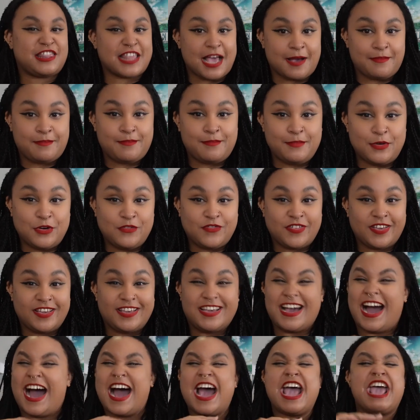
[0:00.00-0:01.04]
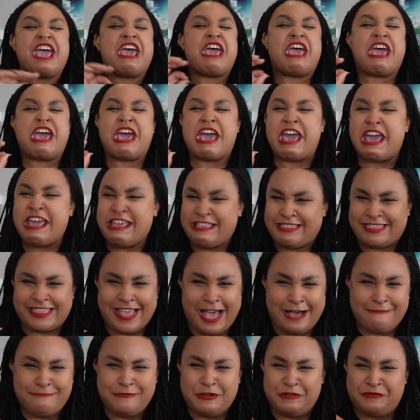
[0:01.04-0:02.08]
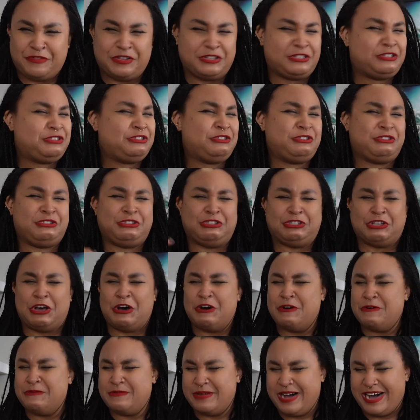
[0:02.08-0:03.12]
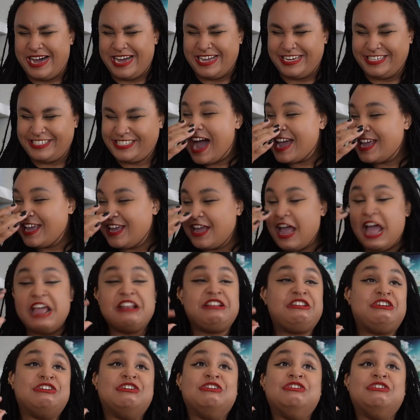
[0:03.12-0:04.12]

that movie. I hate that movie so much. I